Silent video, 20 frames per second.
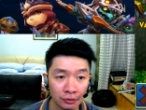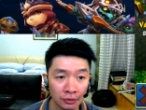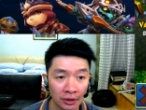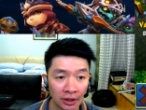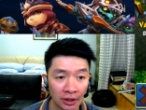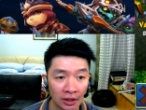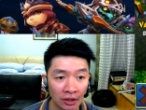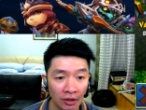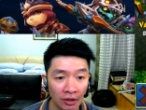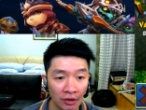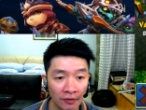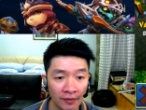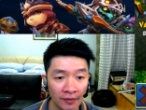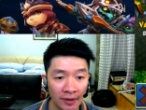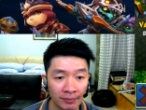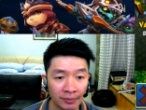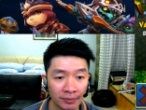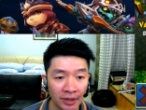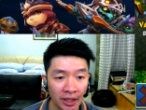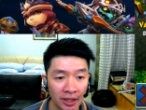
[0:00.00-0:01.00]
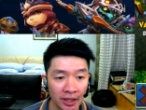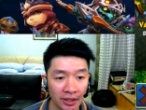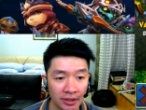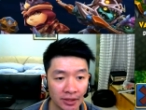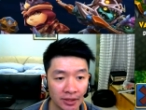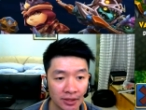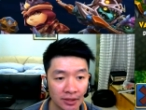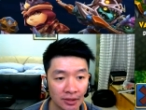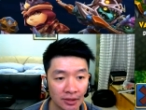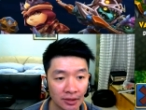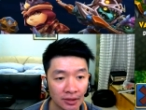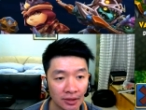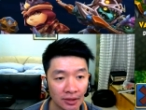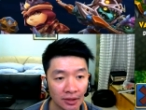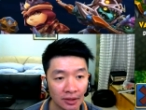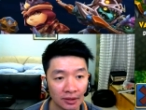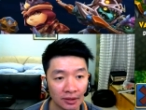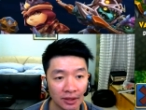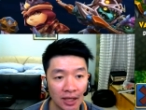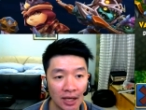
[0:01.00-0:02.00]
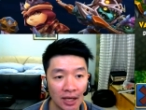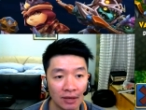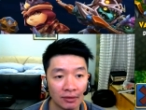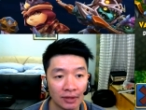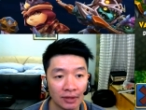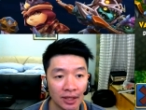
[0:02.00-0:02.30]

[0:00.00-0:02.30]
a lot of updates. Now